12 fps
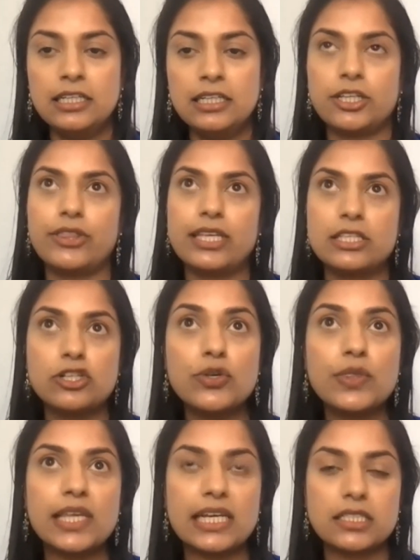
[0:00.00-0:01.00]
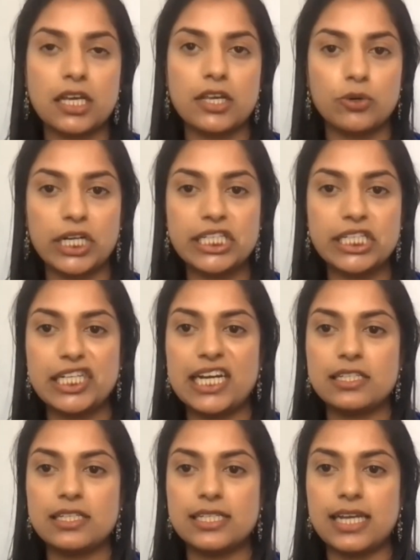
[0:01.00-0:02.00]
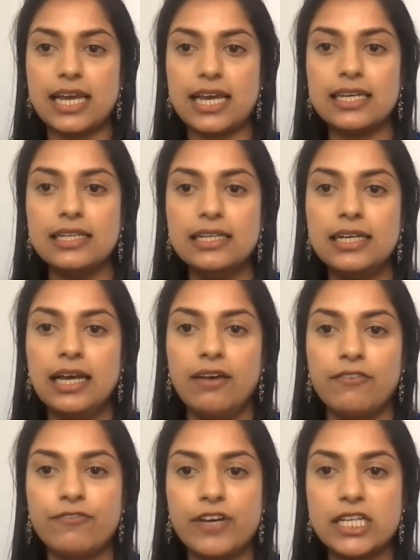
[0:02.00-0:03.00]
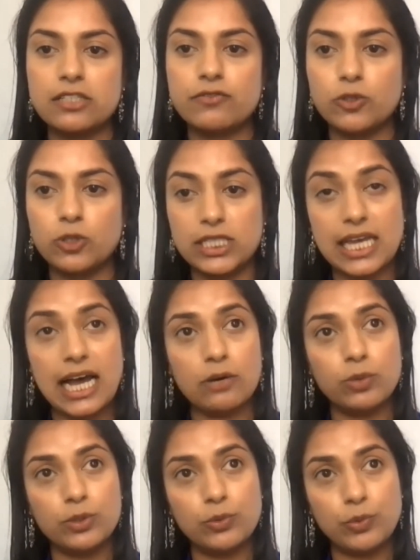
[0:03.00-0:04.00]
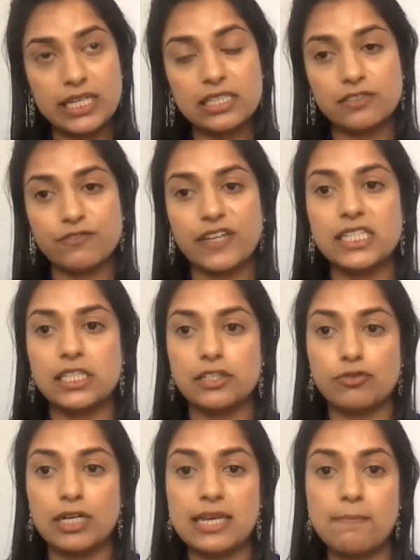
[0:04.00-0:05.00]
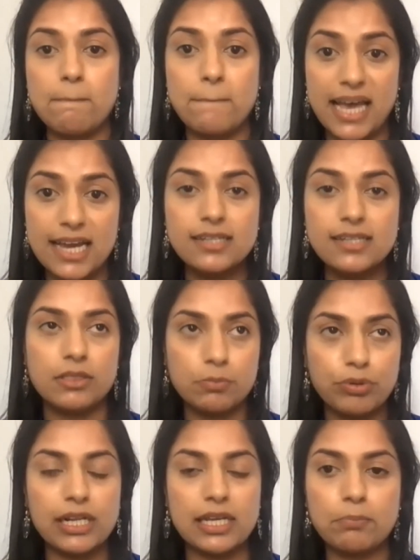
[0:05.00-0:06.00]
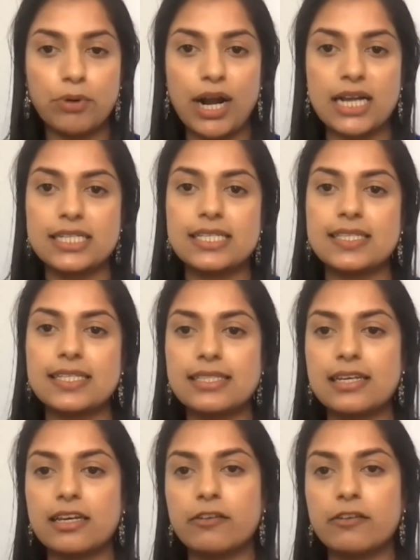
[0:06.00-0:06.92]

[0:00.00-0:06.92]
So there's two things I thought I'd share today. First of all is how will we as funders really embed the brilliant practices that